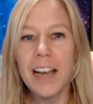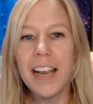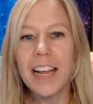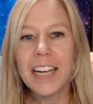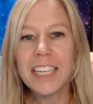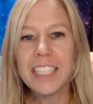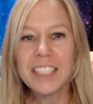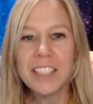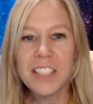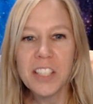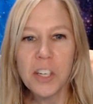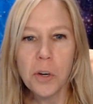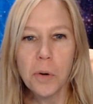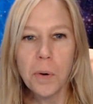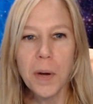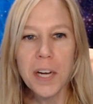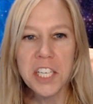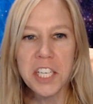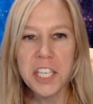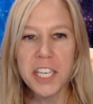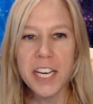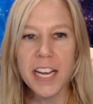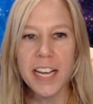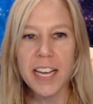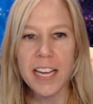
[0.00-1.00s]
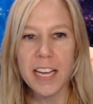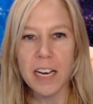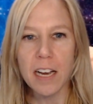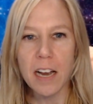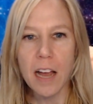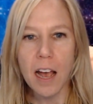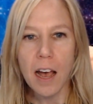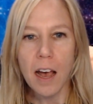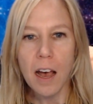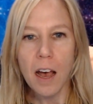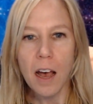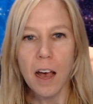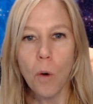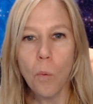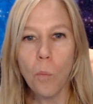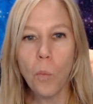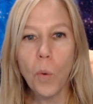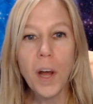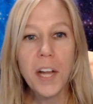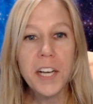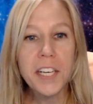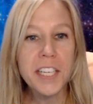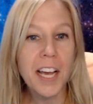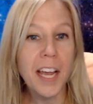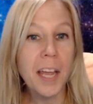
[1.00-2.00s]
Next question.
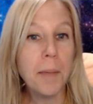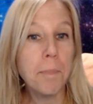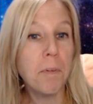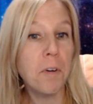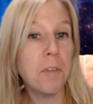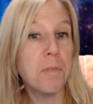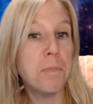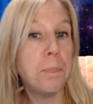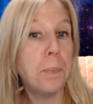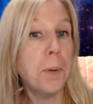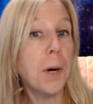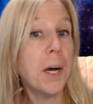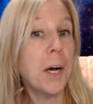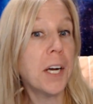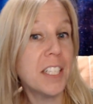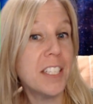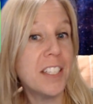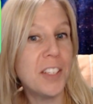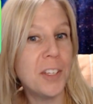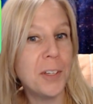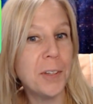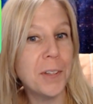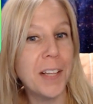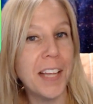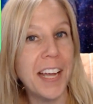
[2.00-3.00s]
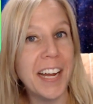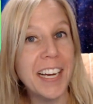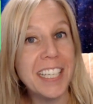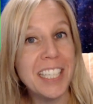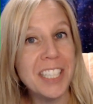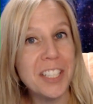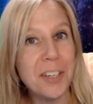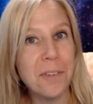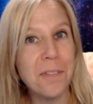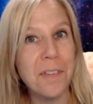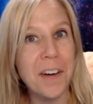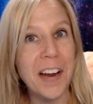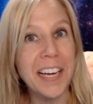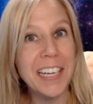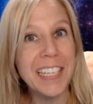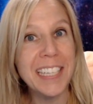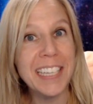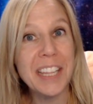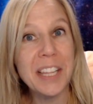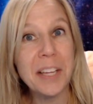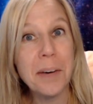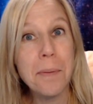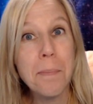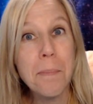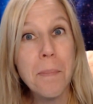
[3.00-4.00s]
What type of books do you like to write
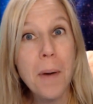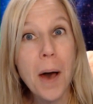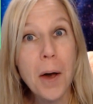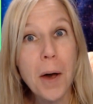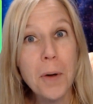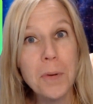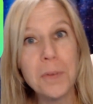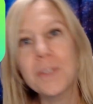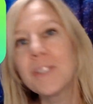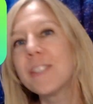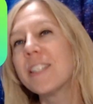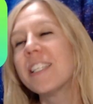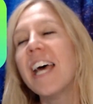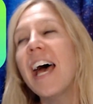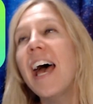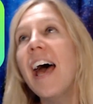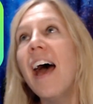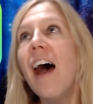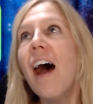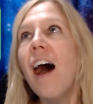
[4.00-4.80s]
the most?